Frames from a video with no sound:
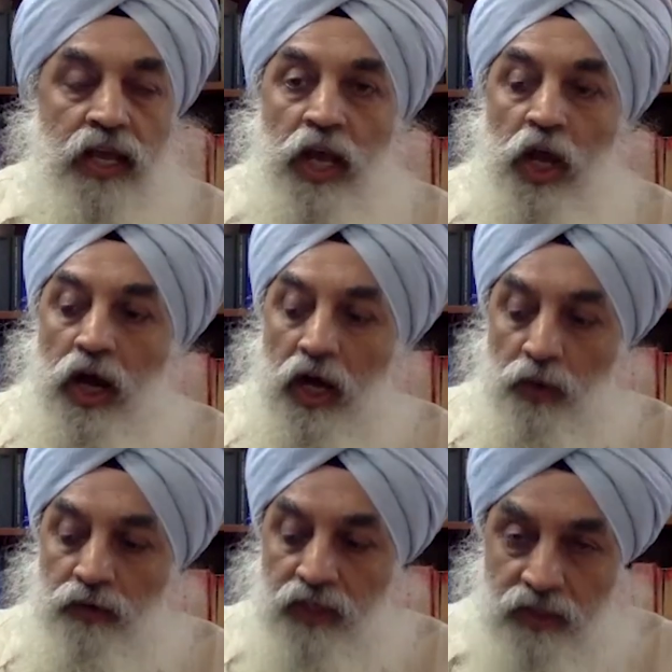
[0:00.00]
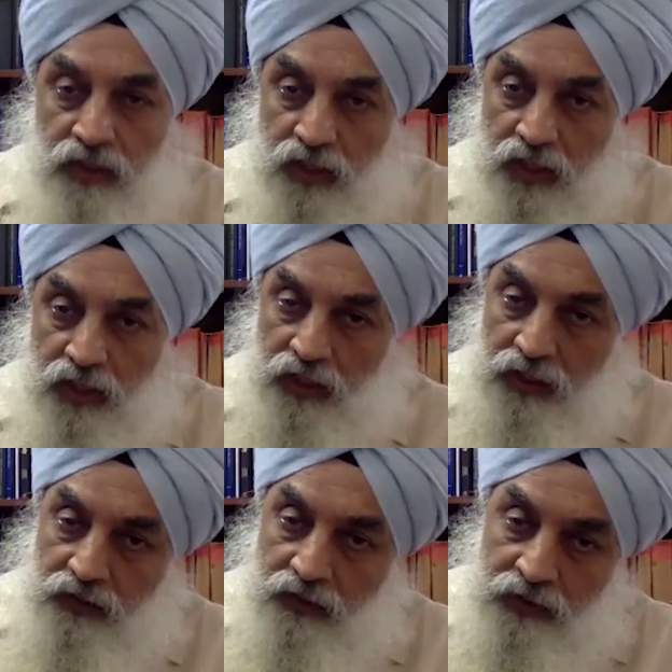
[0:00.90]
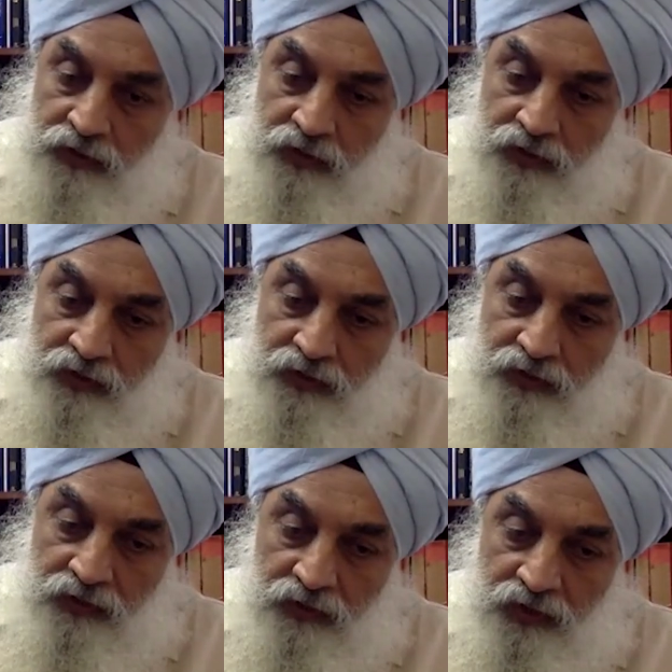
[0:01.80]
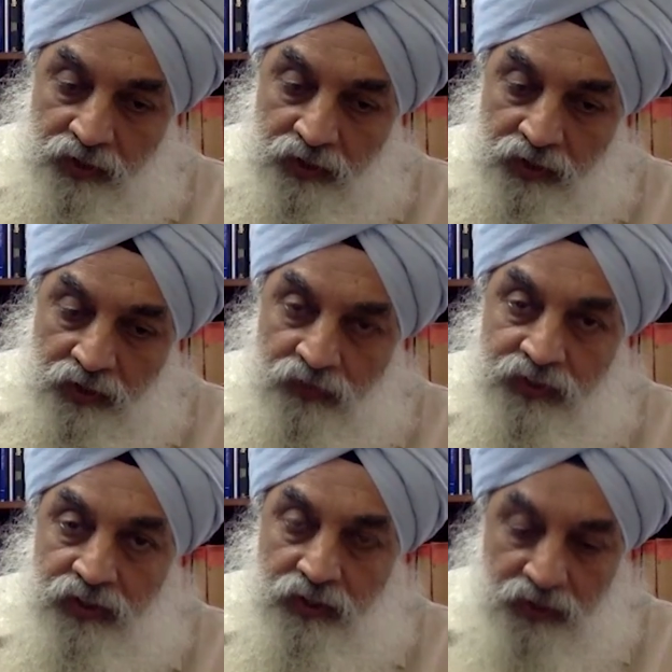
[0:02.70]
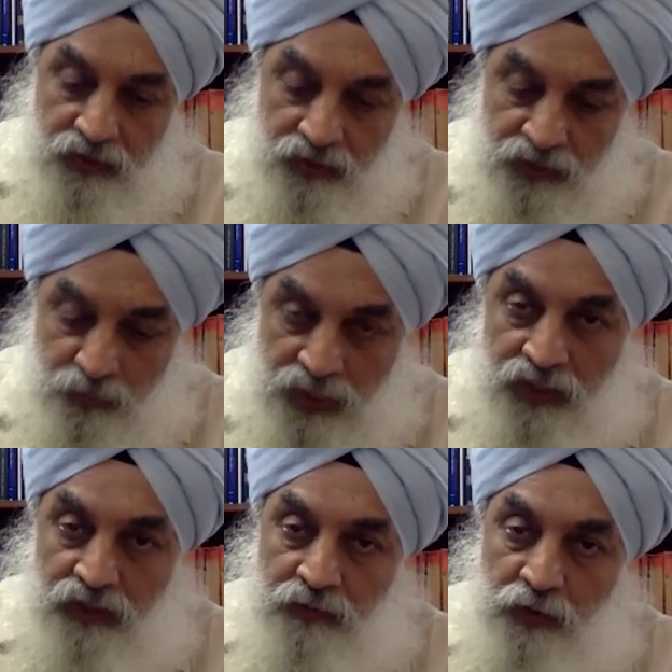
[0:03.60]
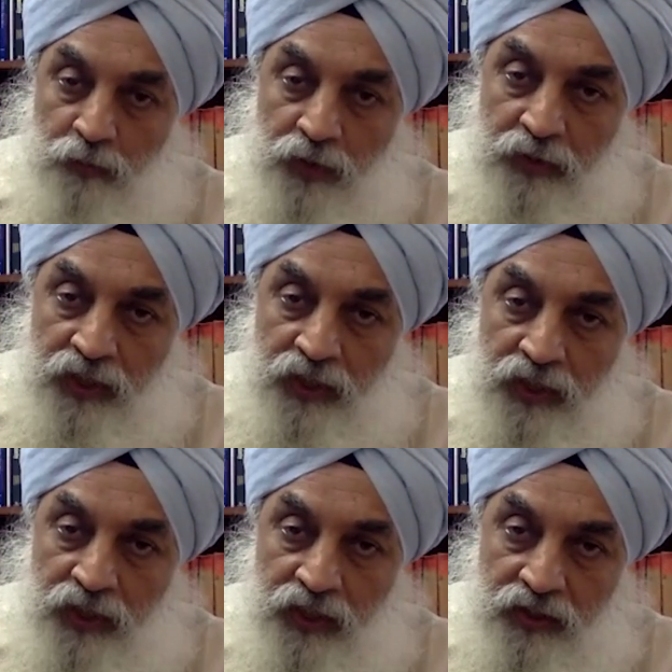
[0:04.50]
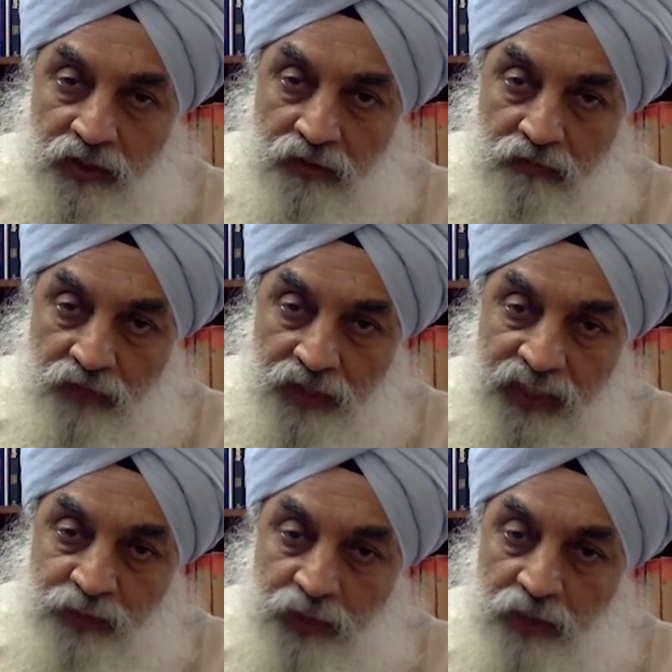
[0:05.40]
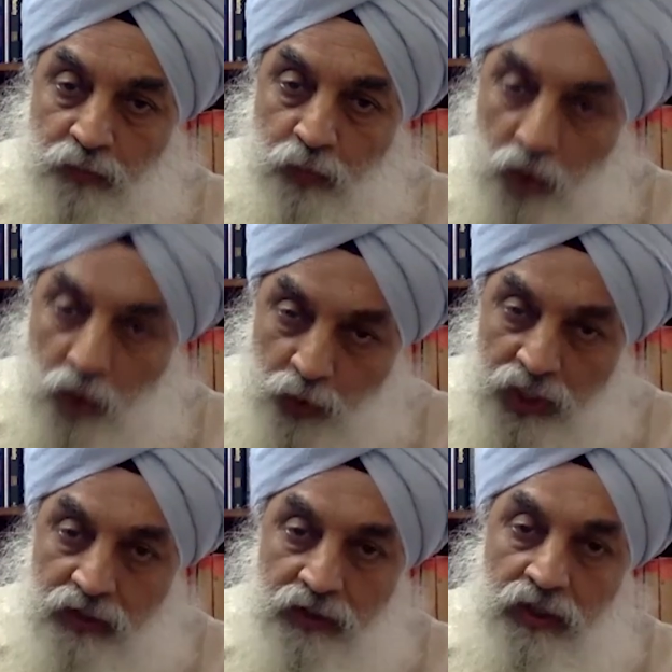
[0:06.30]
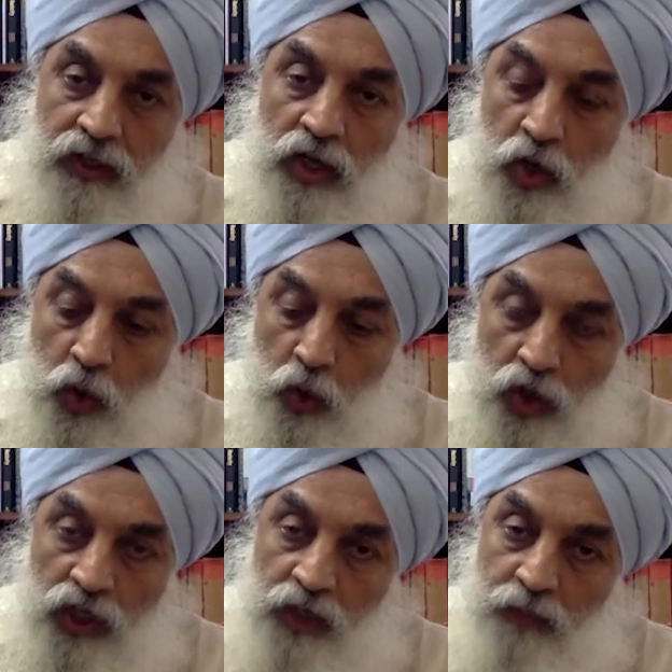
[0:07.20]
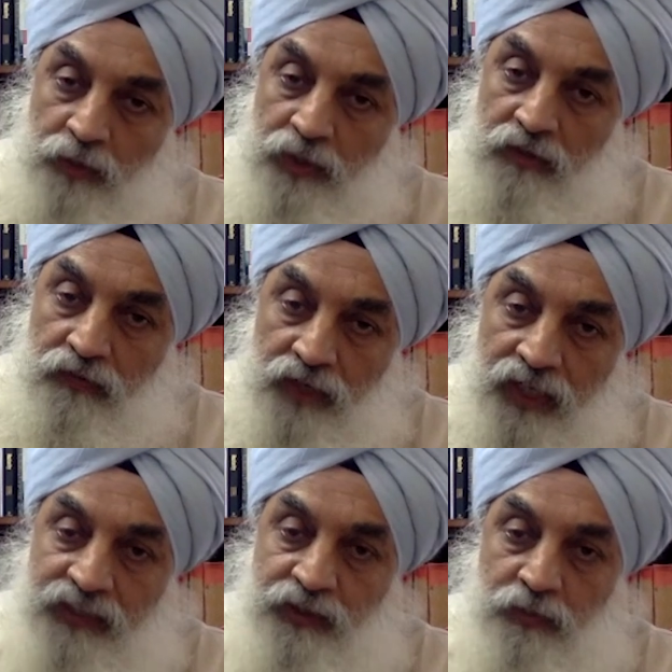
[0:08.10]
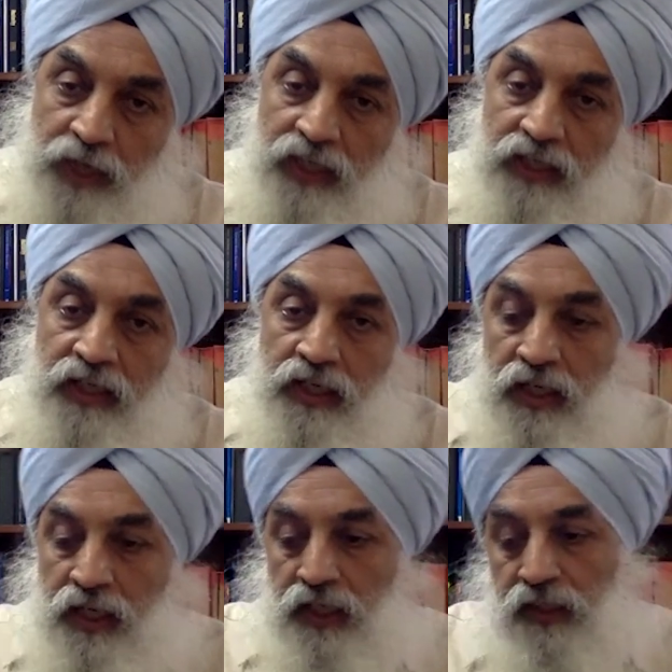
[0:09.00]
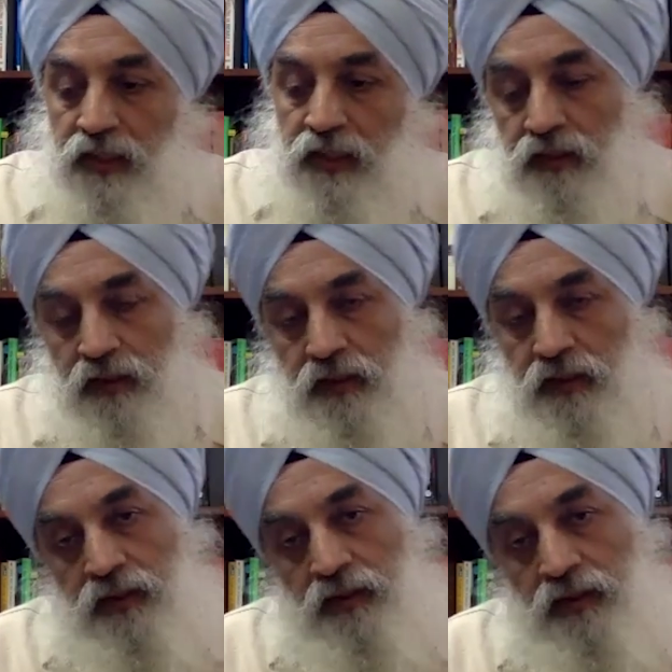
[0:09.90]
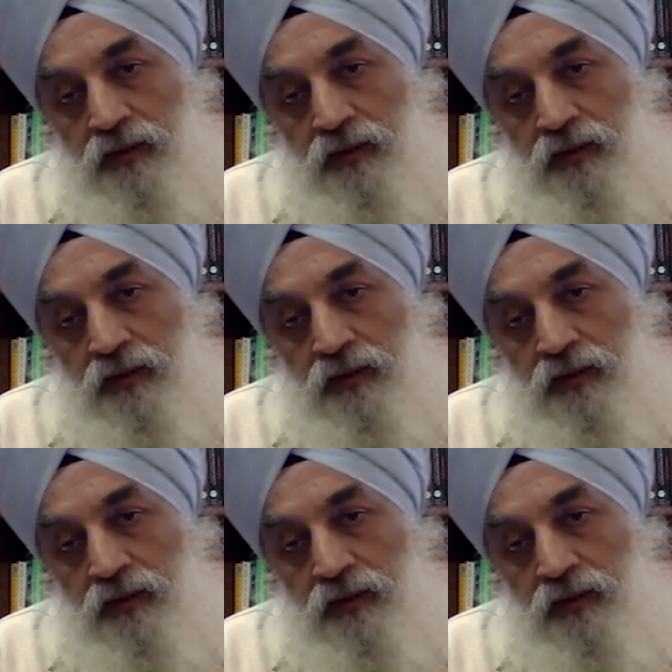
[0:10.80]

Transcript: However, uh, the deficit, the spending may be financed by borrowing, or it may be financed by uh,